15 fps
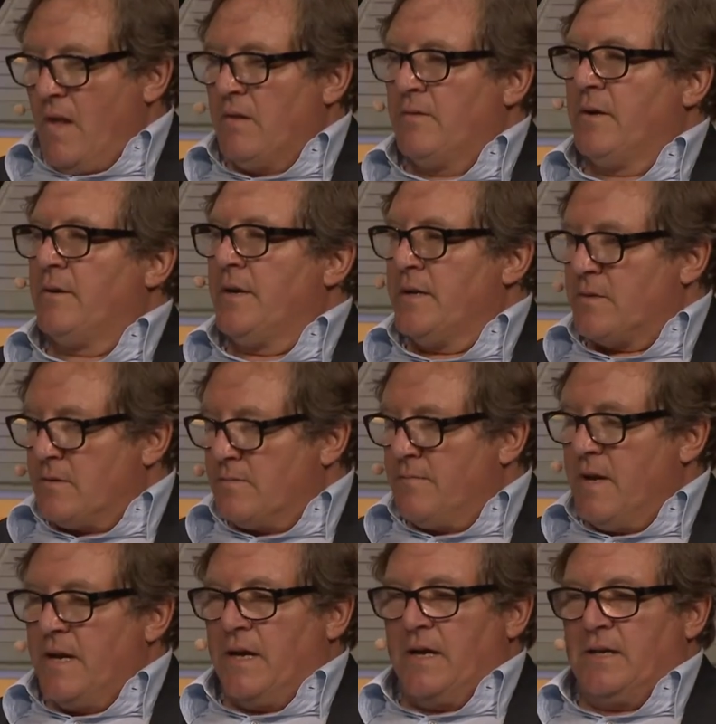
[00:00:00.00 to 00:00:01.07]
There is,
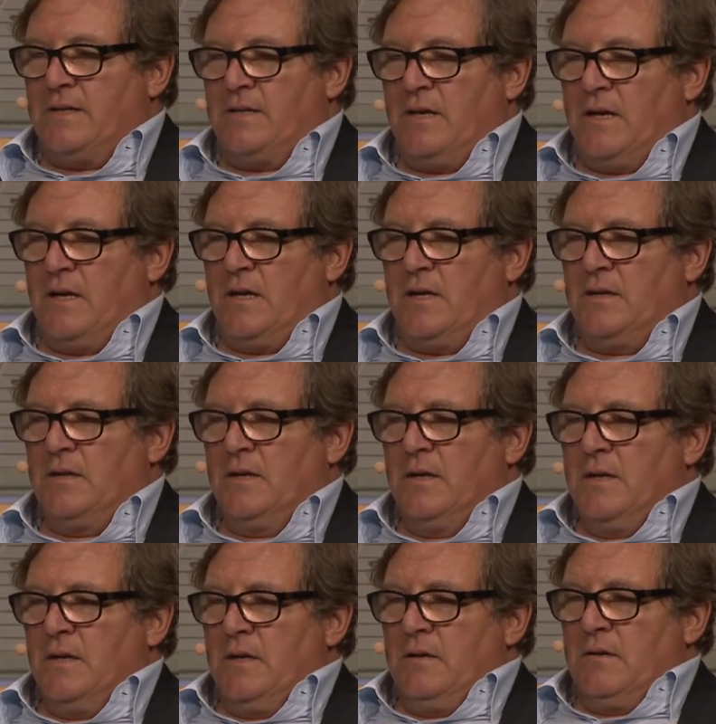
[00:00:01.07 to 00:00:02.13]
and uh,
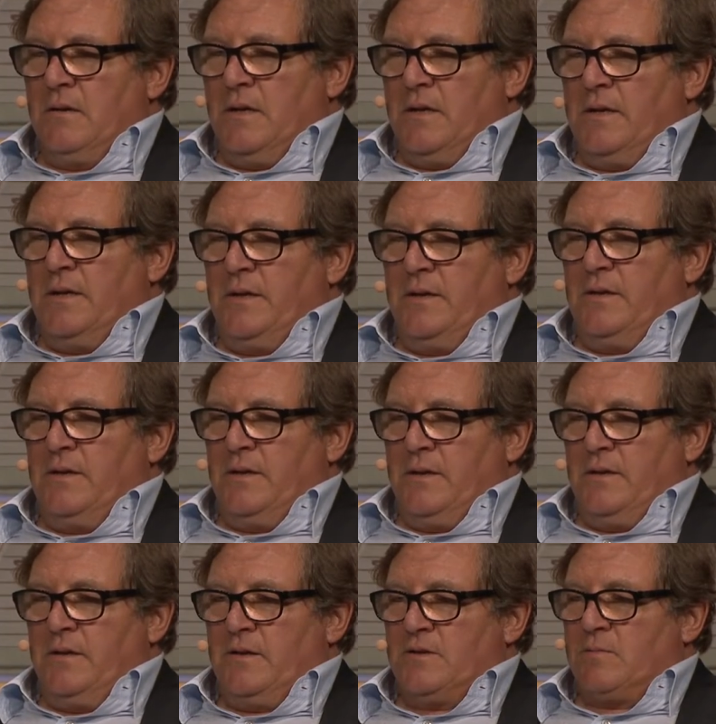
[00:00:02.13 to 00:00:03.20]

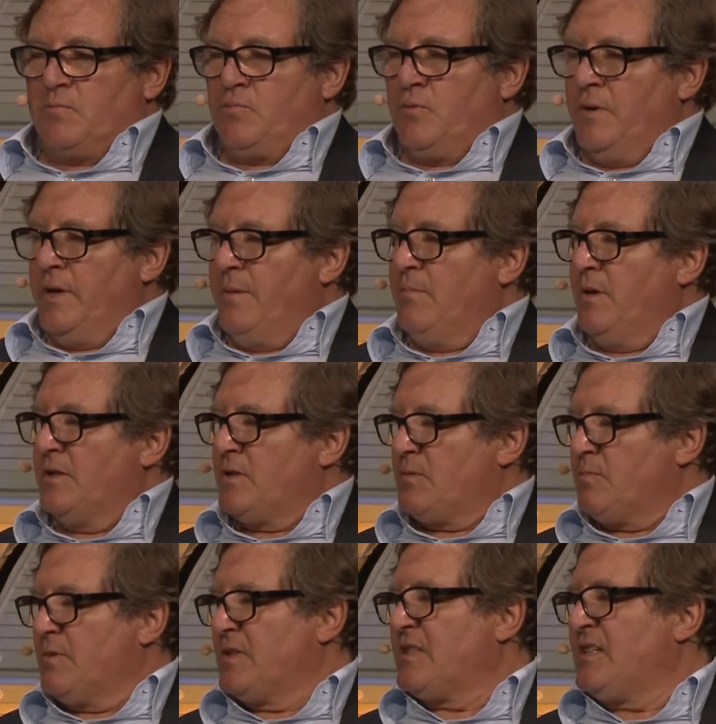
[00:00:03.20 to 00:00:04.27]
eh, there's pretty much
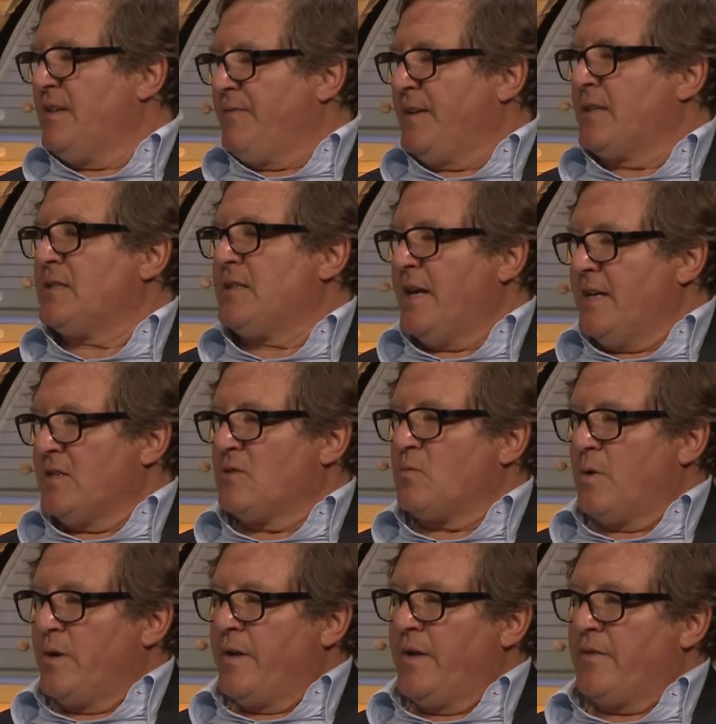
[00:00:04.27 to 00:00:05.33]
specific stages
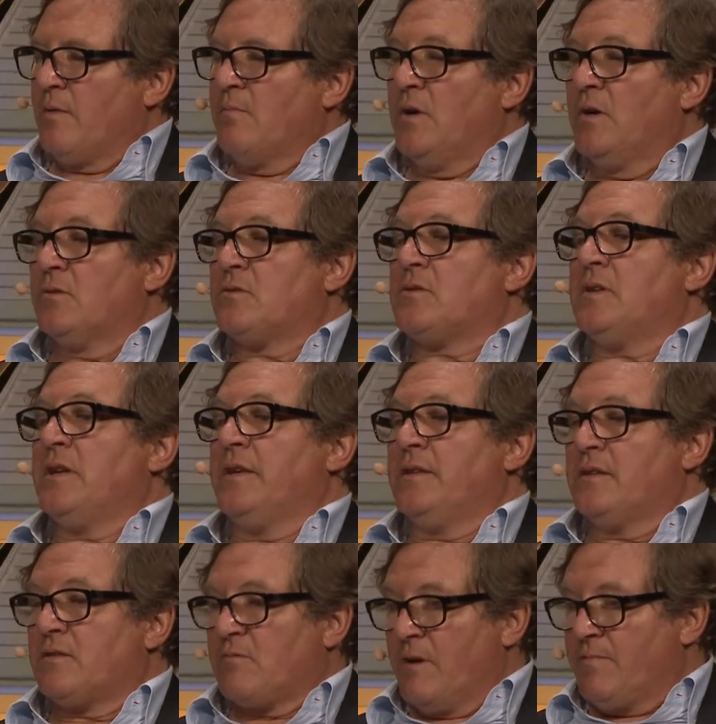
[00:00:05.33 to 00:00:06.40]
where you get the most. In
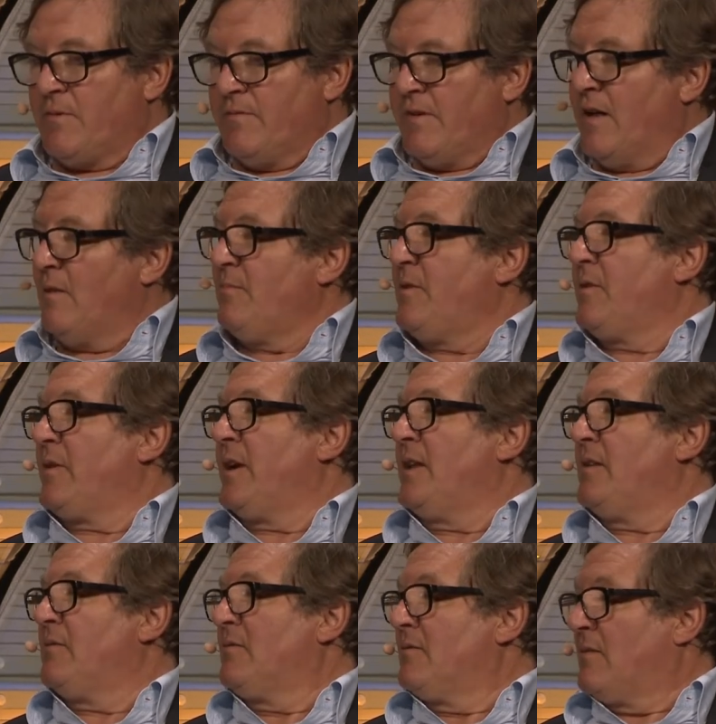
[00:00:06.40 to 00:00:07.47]
the script development, you
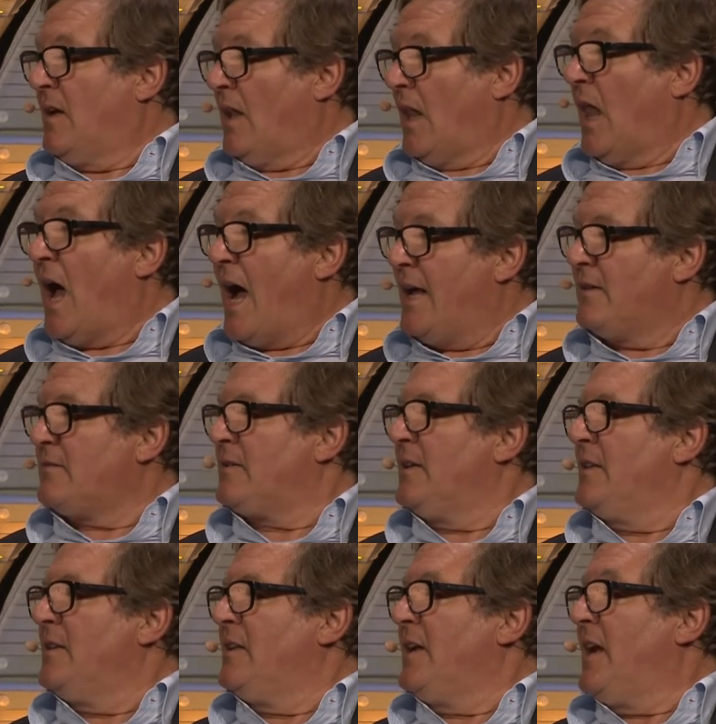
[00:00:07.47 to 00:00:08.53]
get a lot.
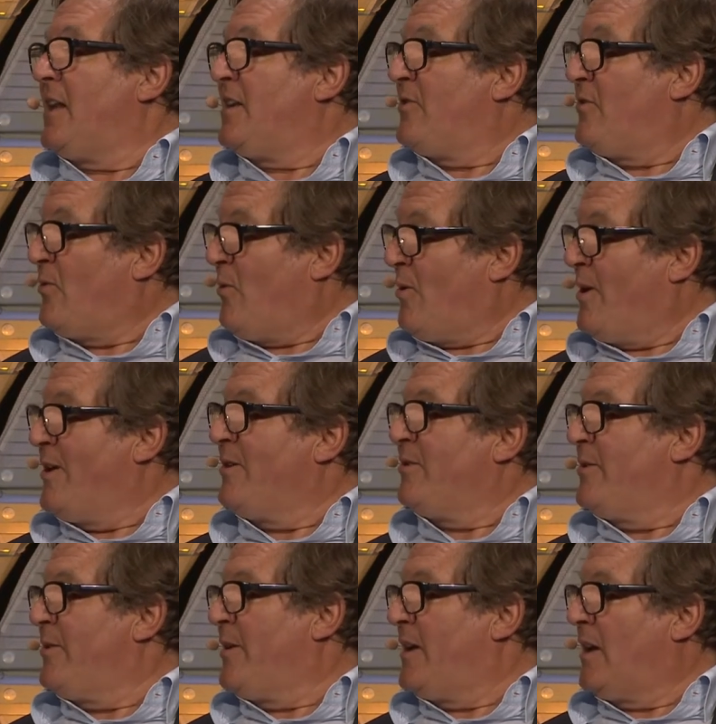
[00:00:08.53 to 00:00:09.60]
In the
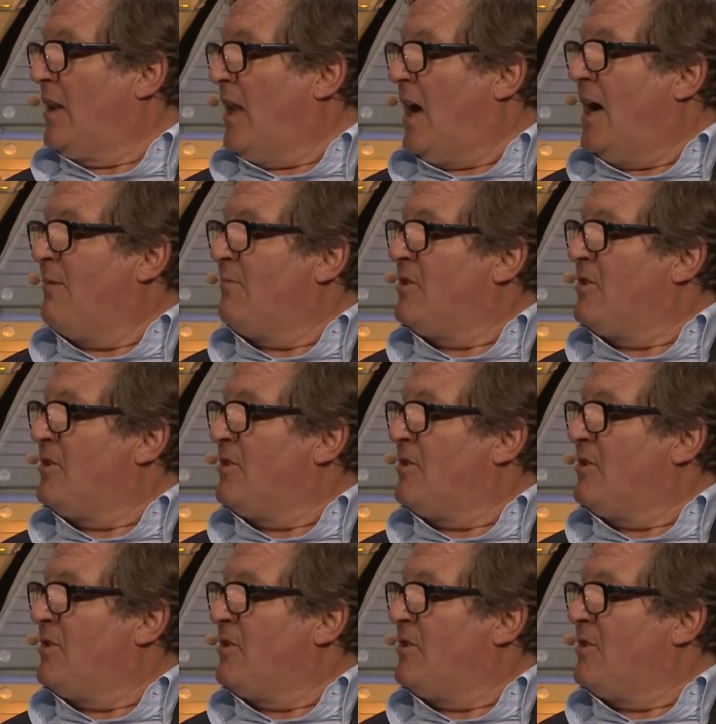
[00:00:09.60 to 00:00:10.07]
editorial, you get a lot.